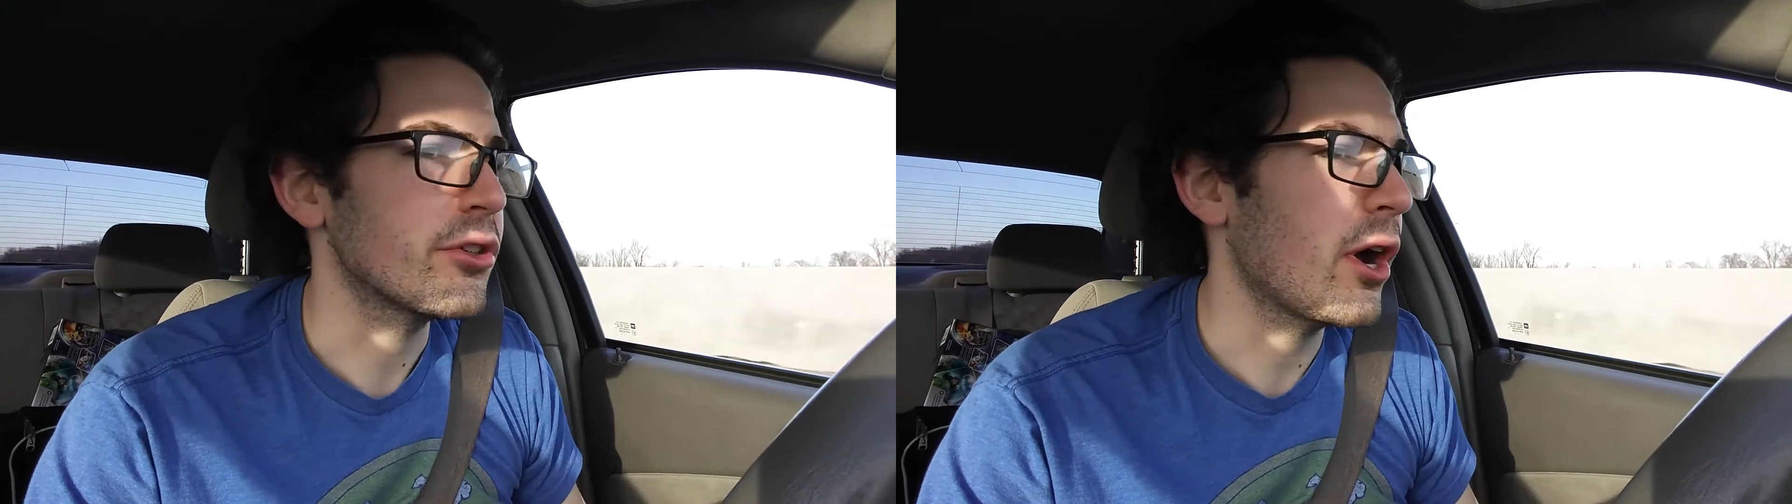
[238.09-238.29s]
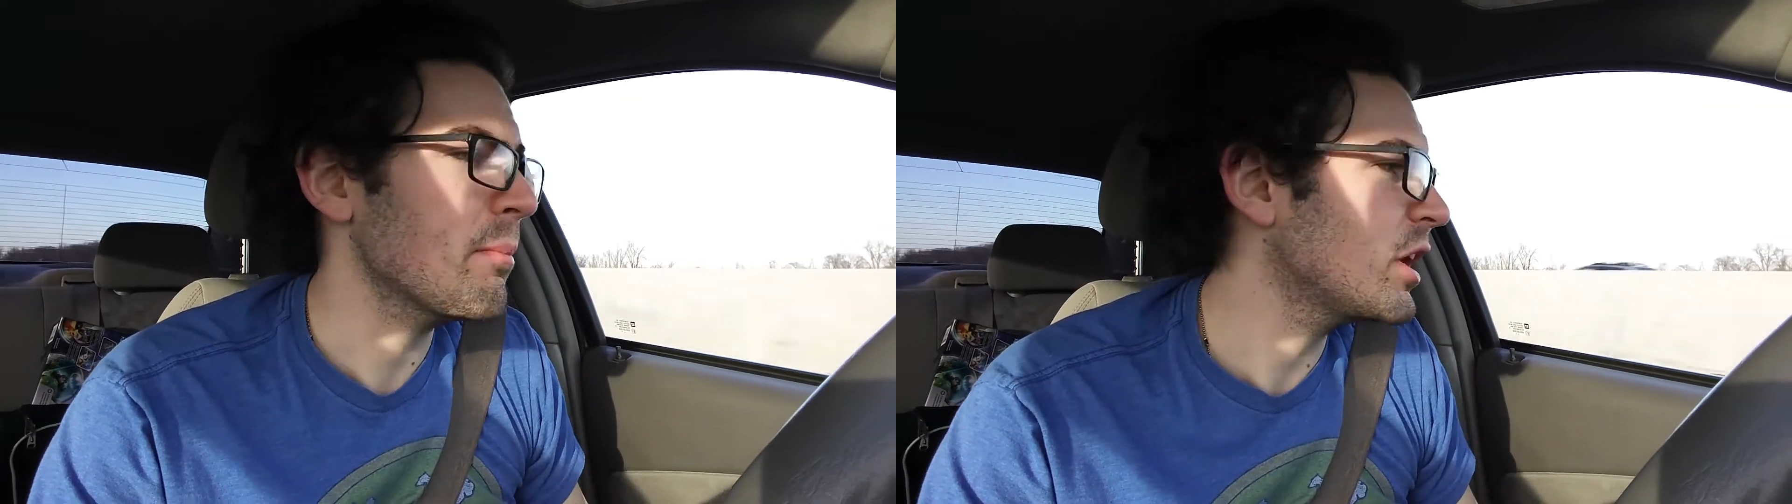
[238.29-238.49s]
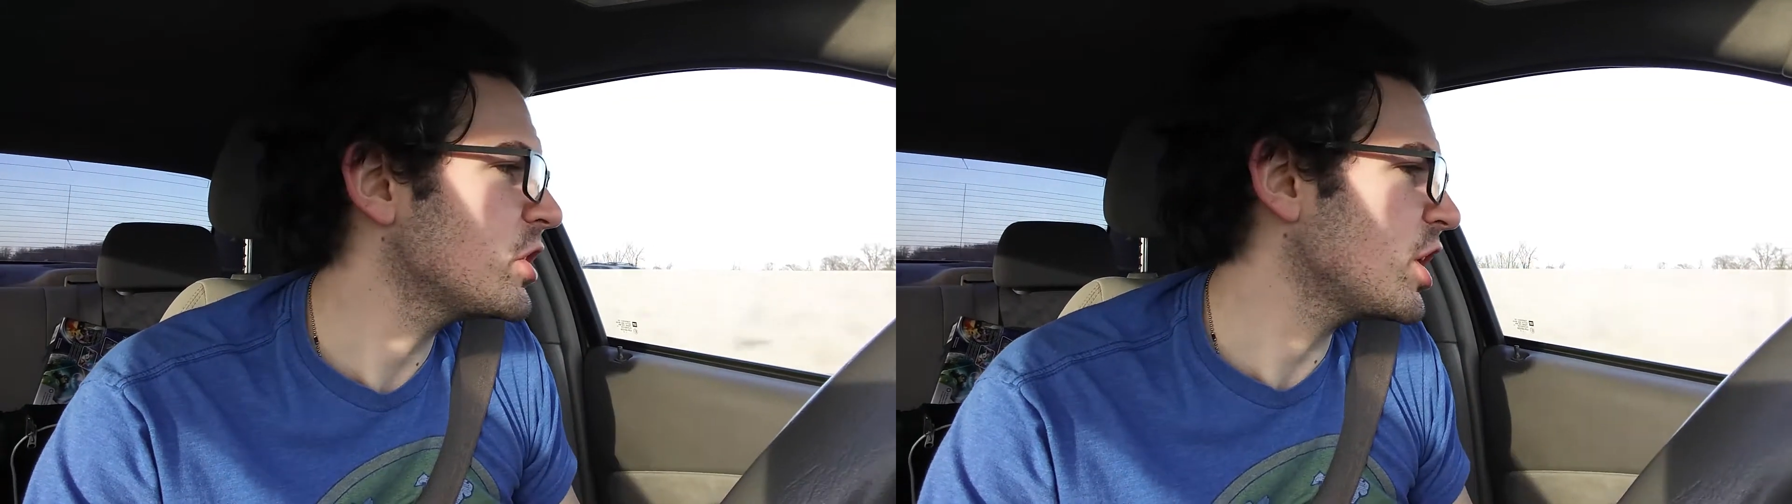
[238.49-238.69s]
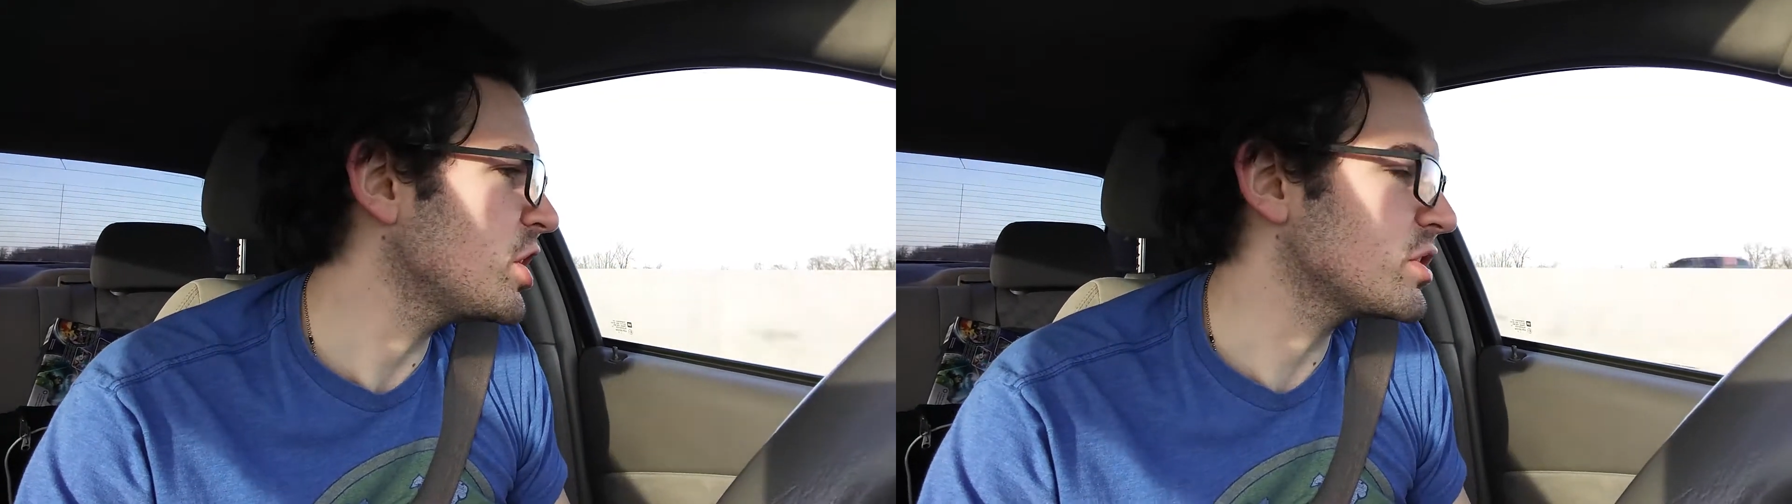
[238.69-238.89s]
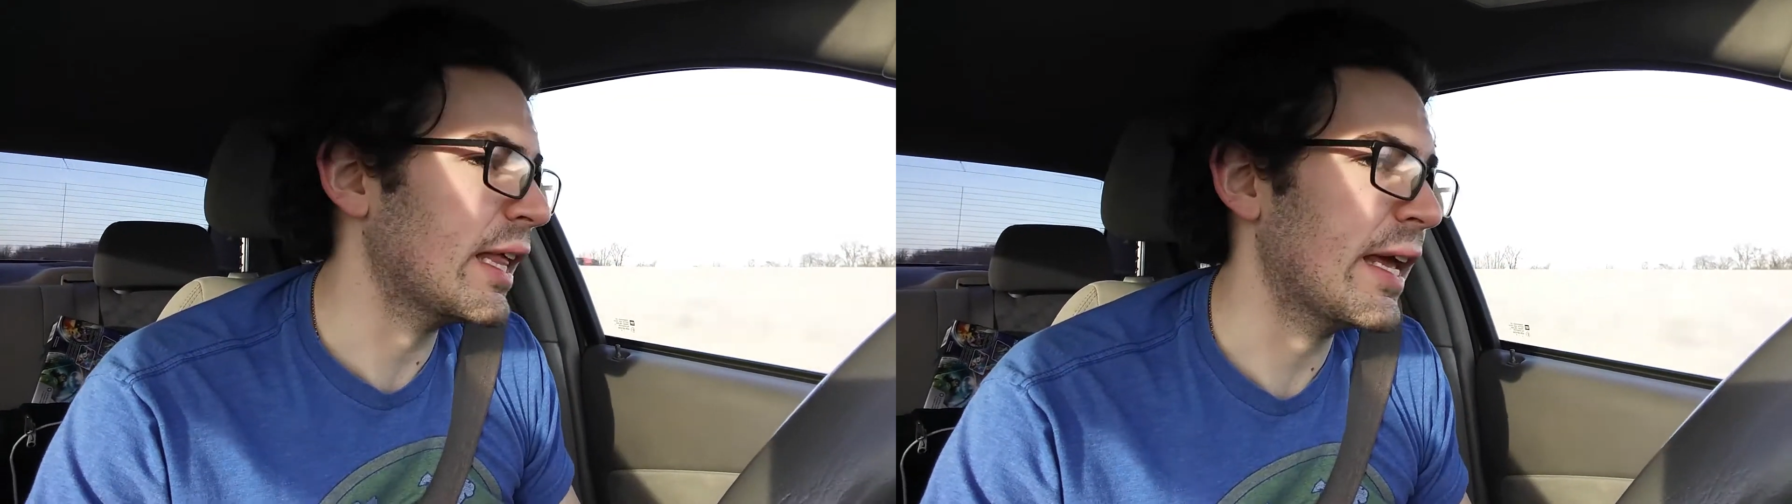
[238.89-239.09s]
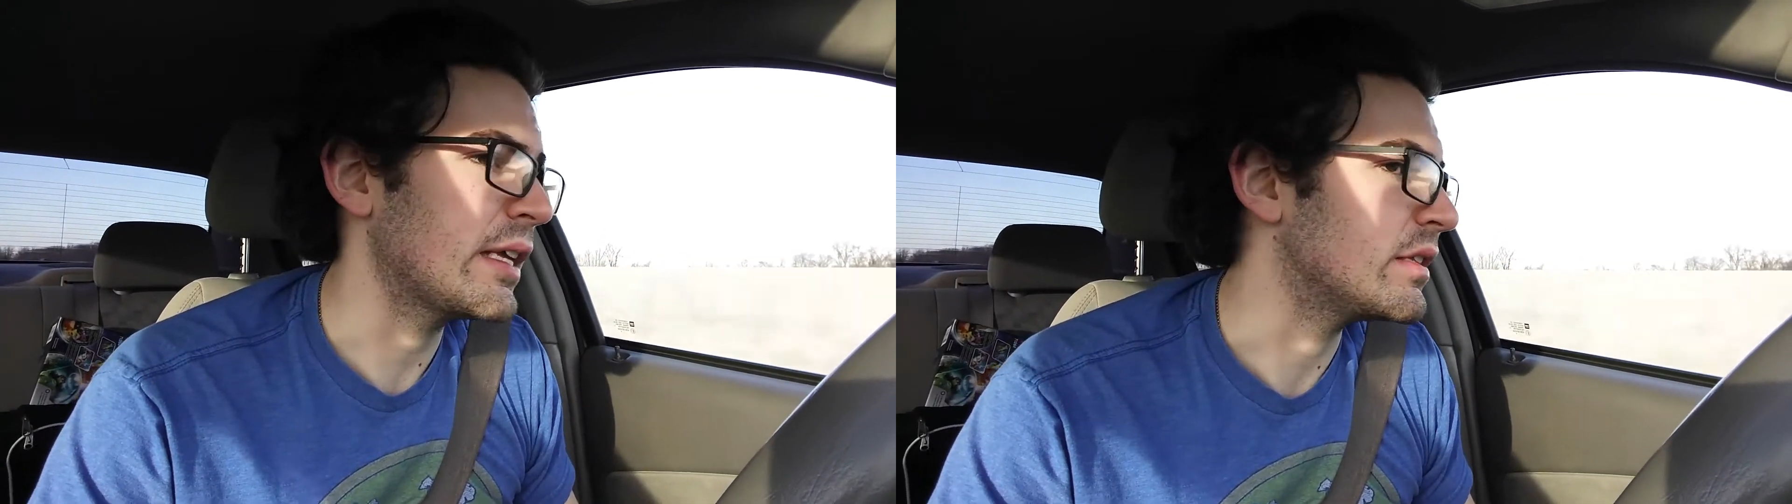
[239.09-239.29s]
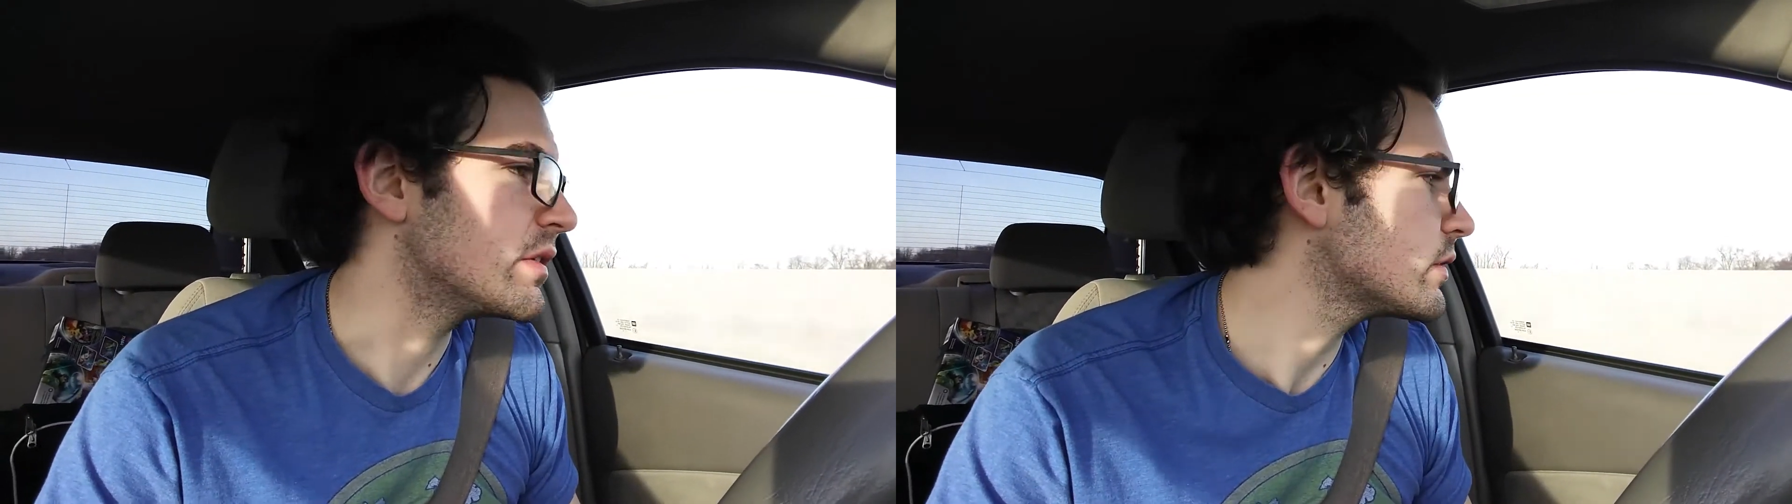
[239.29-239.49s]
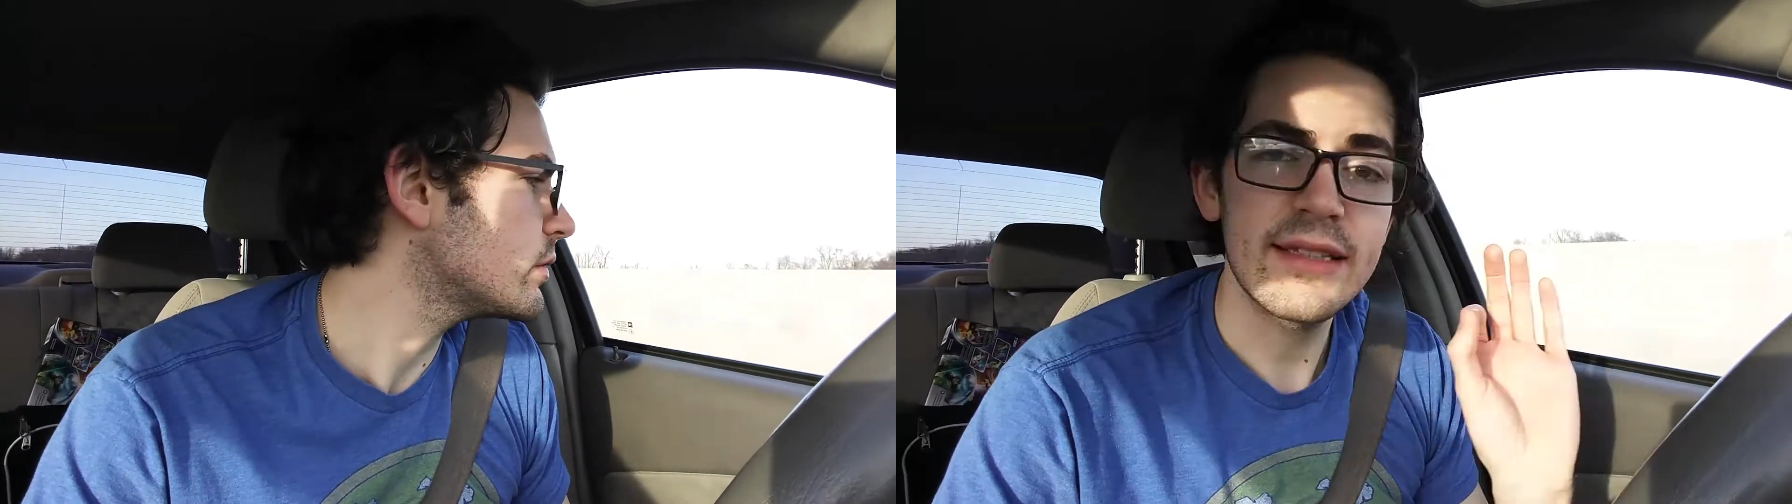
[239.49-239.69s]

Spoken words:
so I'm gonna change lanes.